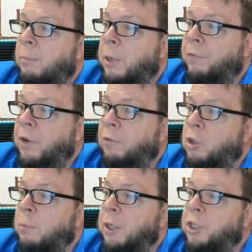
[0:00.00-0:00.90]
But if you
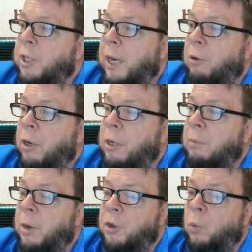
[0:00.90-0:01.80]
have too much
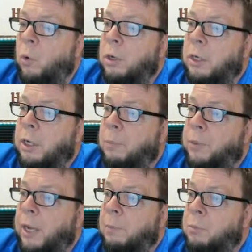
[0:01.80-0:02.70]
thyroid, motherwort can
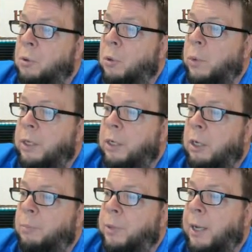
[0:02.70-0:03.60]
help that, bugleweed
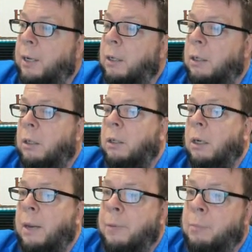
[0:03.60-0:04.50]
can help that,
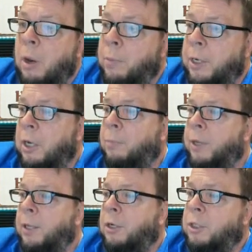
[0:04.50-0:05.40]
lemon balm can
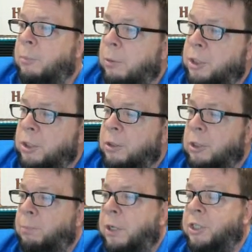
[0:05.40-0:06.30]
help that. There's some herbs that
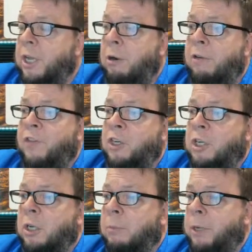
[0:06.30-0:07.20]
suppress thyroid
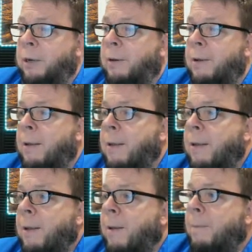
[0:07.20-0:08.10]
function a little bit.
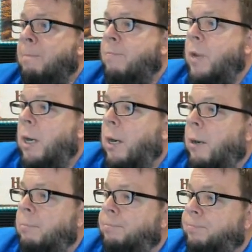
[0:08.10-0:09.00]

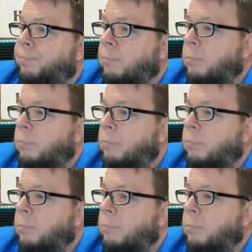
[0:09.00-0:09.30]
Um,